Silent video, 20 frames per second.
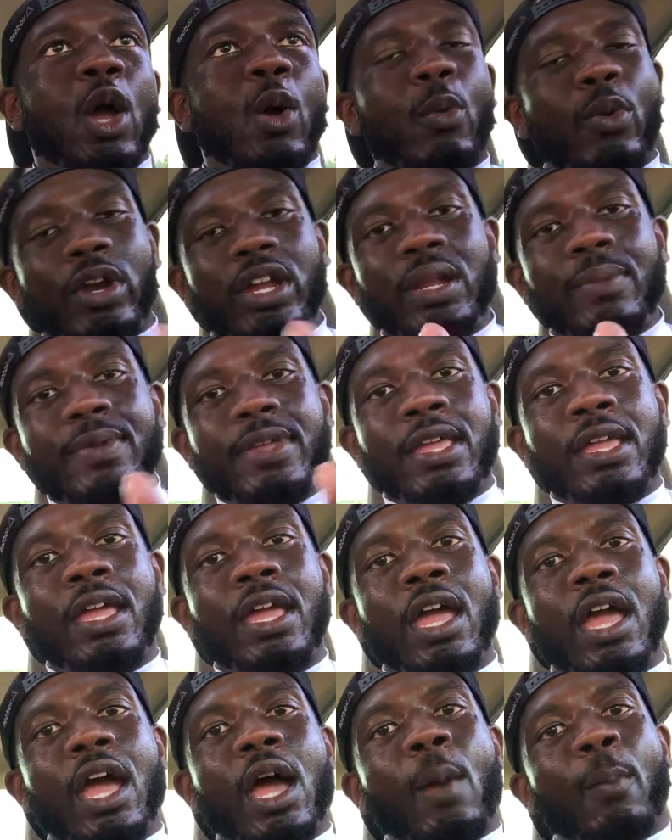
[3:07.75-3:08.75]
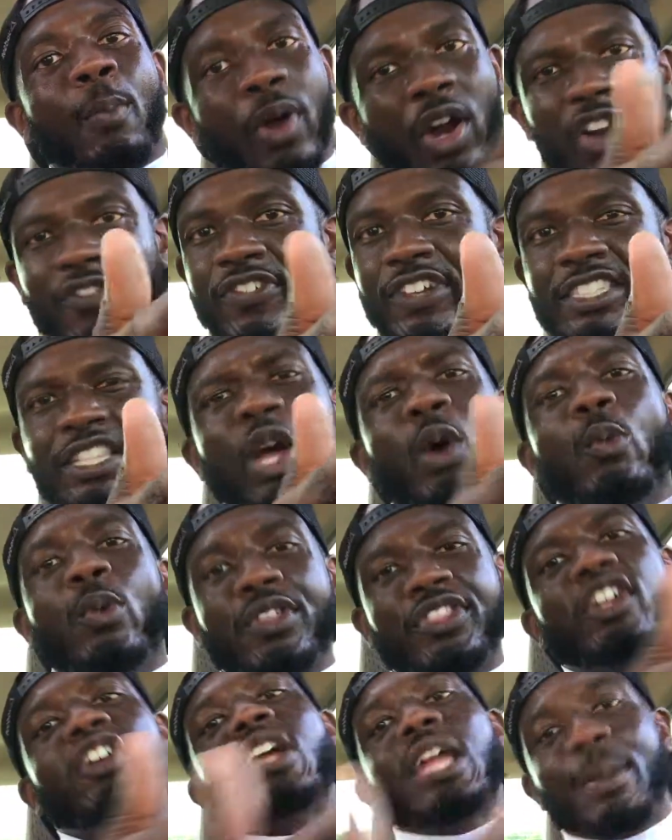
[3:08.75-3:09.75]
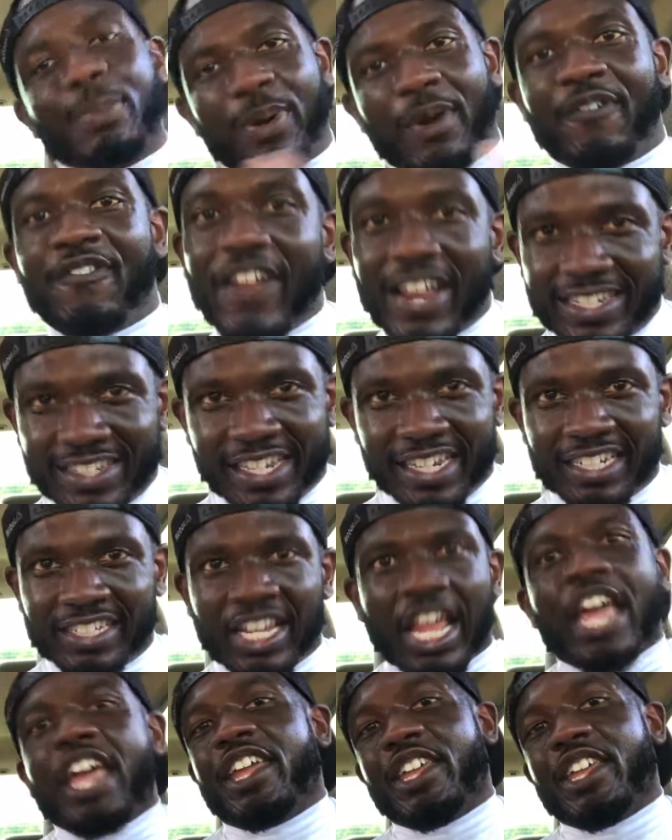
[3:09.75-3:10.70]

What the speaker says: we're gonna be perfect with our imperfections.